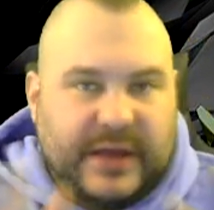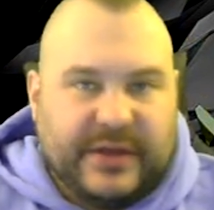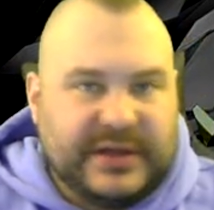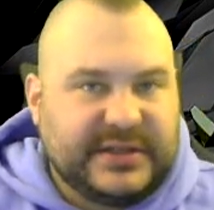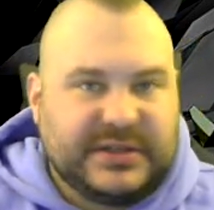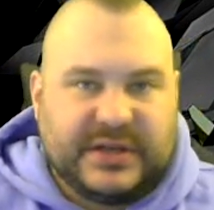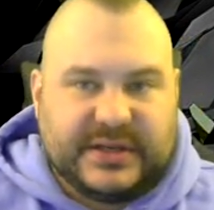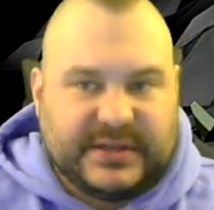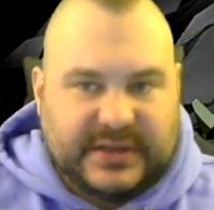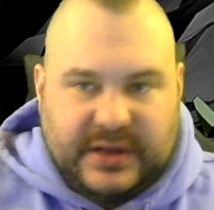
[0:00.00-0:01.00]
Now this is
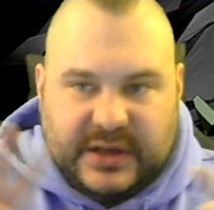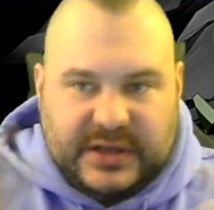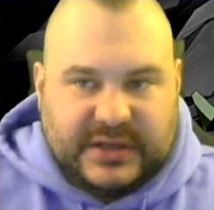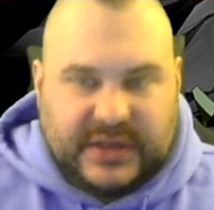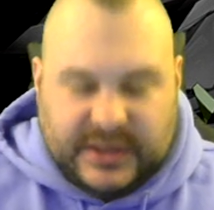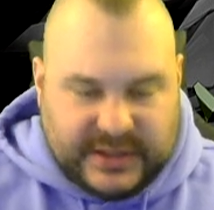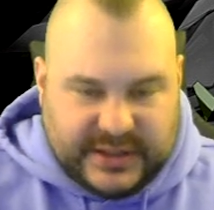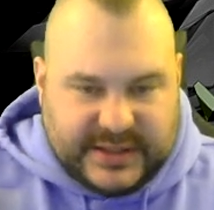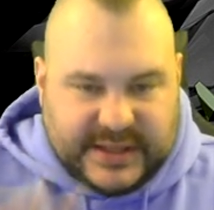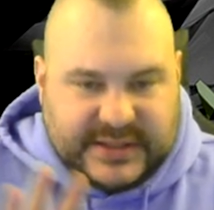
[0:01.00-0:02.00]
just
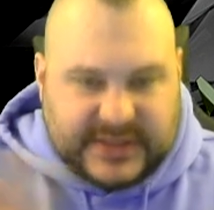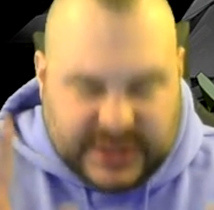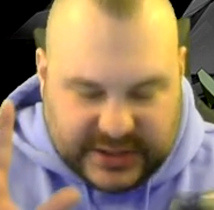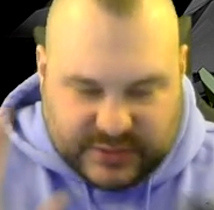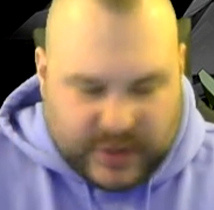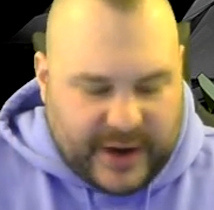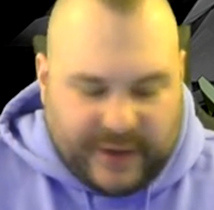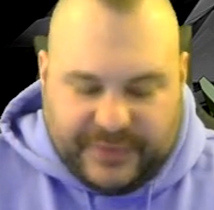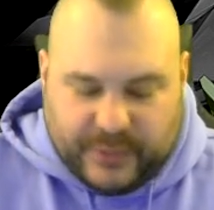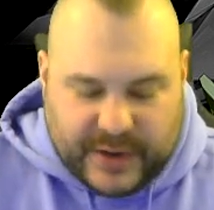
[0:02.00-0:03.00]
this is just right
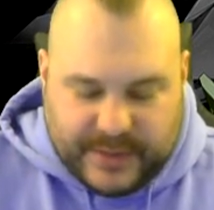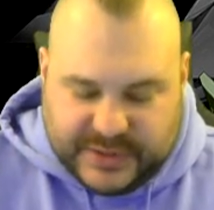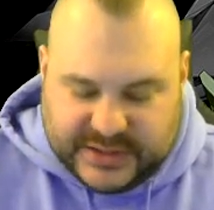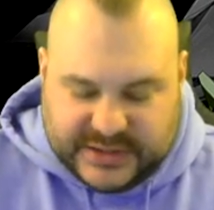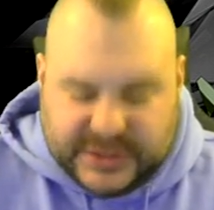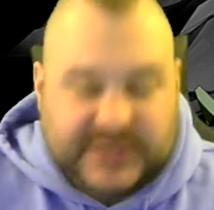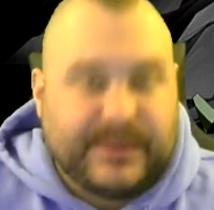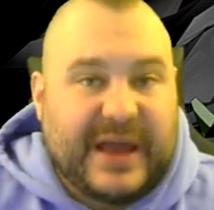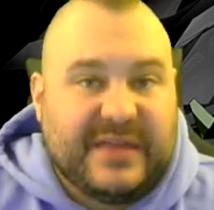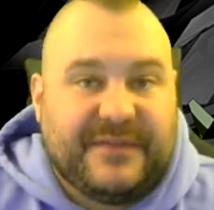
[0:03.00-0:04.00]
off the rib, just
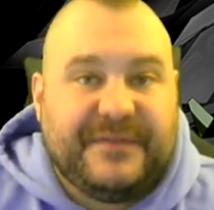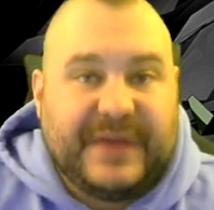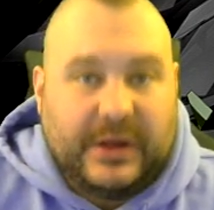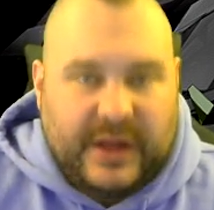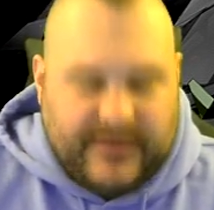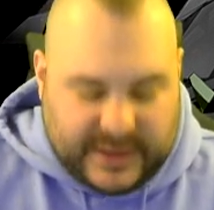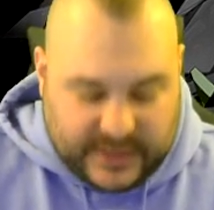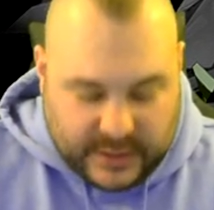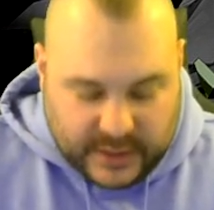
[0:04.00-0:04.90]
just by the feel of it.